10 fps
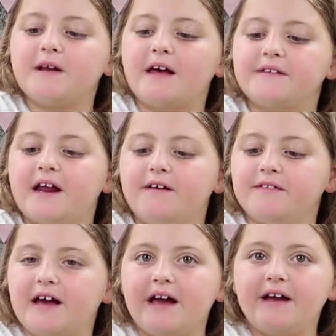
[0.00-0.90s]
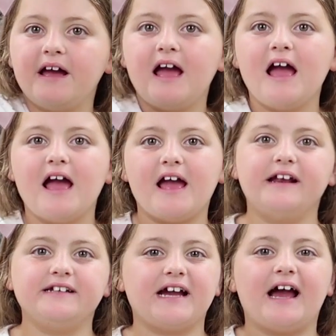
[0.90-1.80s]
That down there.
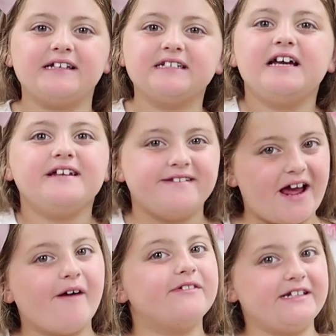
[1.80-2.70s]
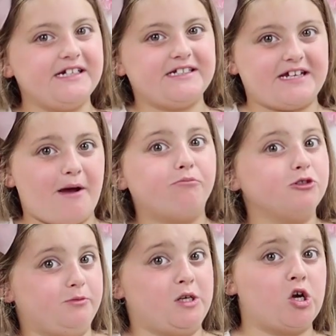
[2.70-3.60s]
And guys, now we need to get
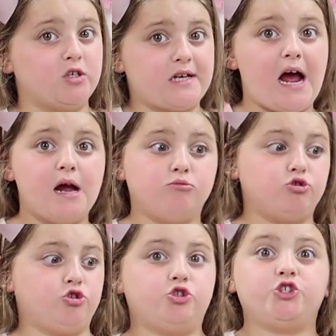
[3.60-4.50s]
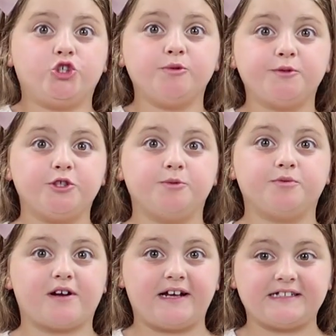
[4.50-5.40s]
blooming because I'm super
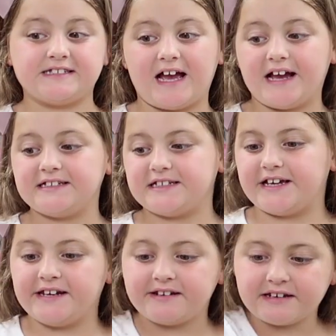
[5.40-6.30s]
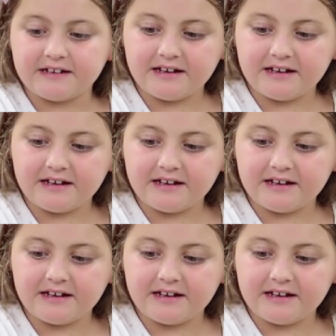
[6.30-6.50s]
duper excited.